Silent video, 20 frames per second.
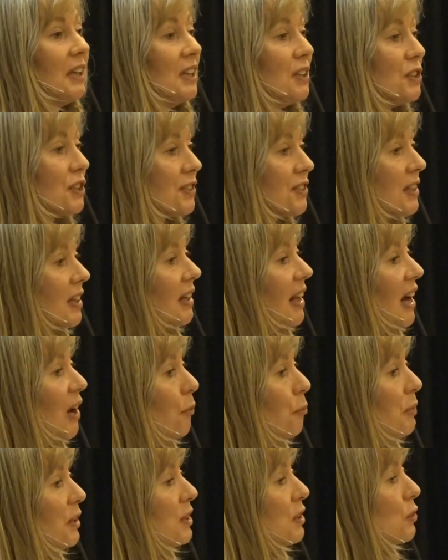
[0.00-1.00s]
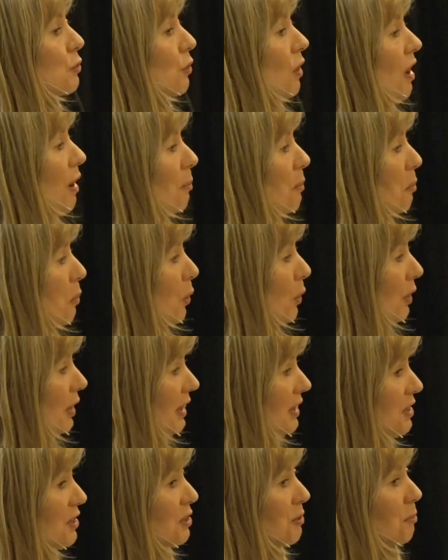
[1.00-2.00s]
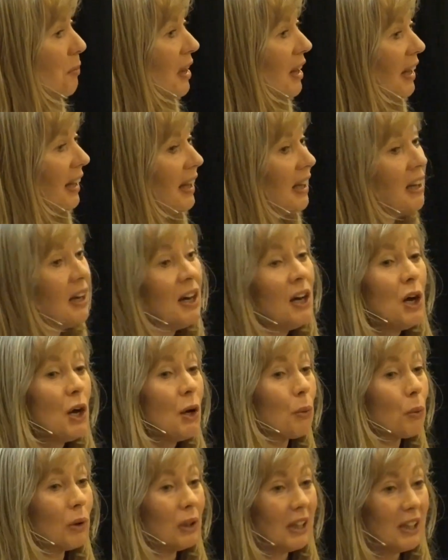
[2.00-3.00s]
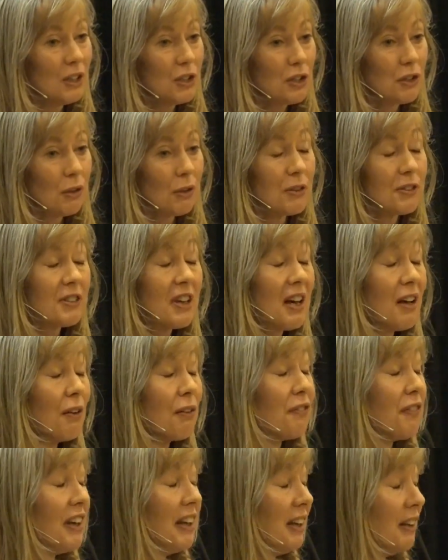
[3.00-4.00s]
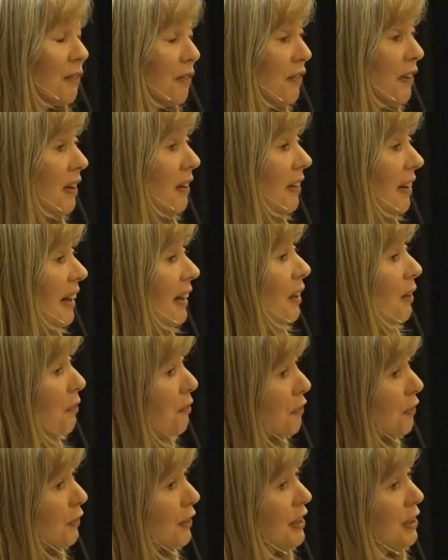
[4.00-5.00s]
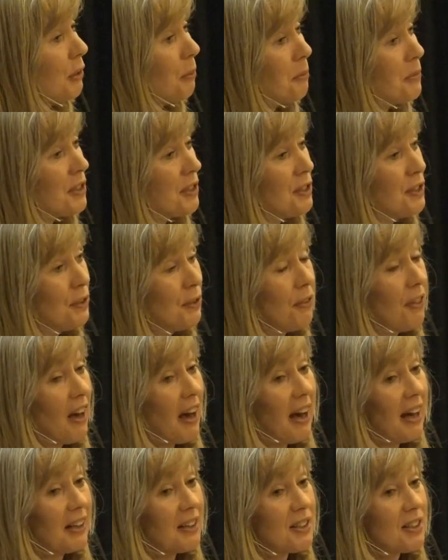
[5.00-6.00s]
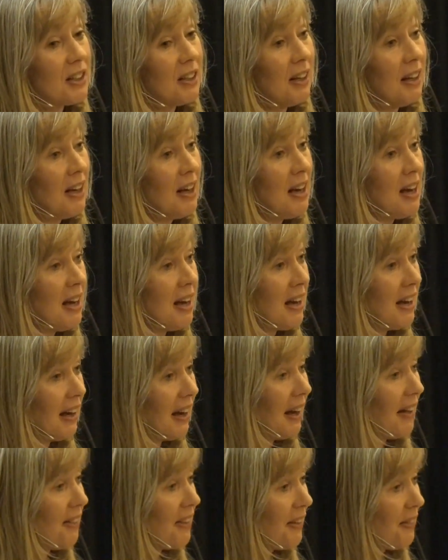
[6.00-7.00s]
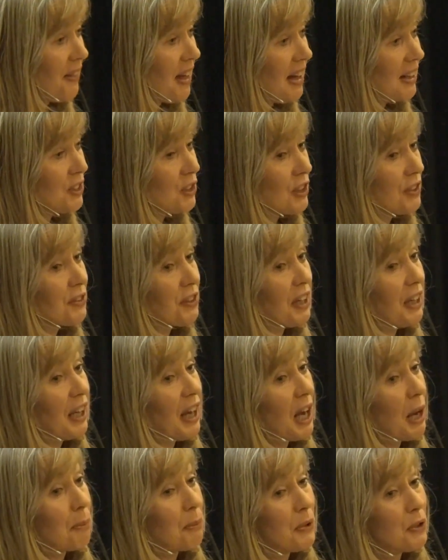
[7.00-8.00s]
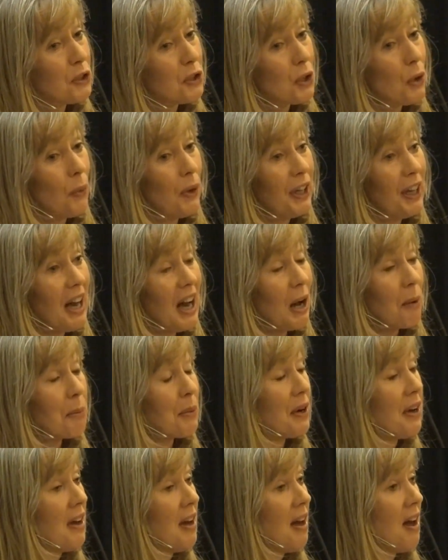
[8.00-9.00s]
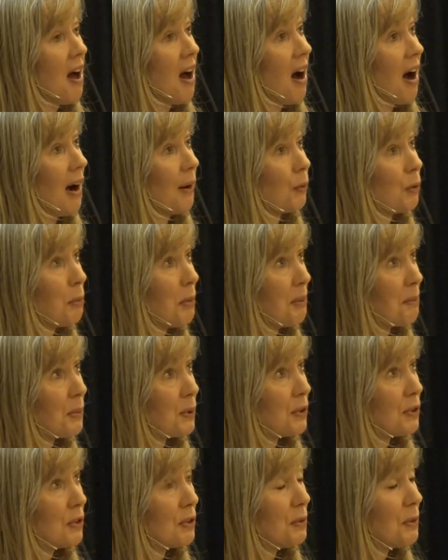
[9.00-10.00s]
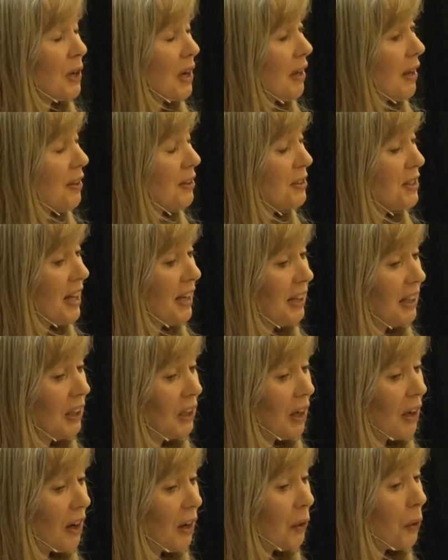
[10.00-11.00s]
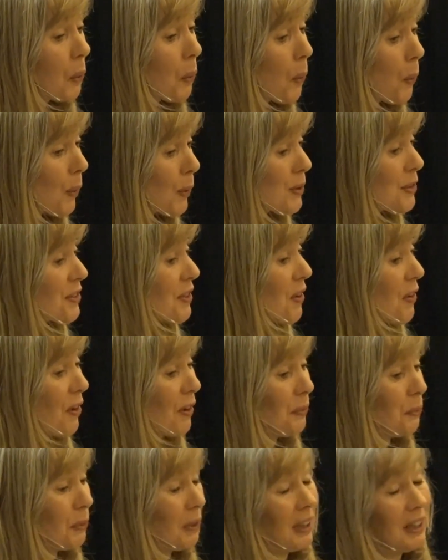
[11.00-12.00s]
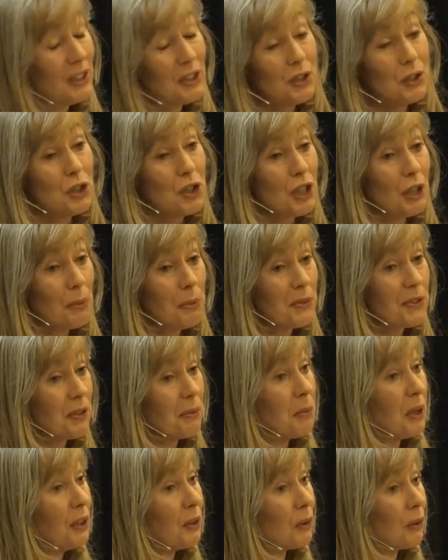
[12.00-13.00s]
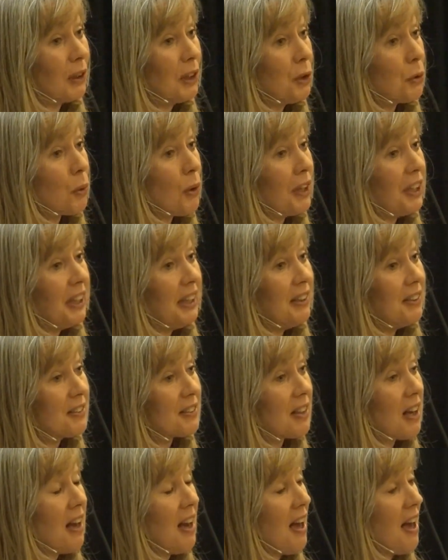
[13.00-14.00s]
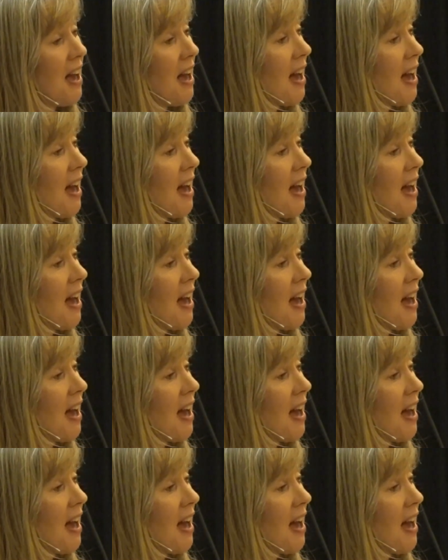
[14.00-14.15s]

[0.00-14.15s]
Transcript: and it just allowed me to drop more into my relational self. And it felt like a freedom to do that. And then that just kept showing up. I remember taking a course on relationships in my early 20s.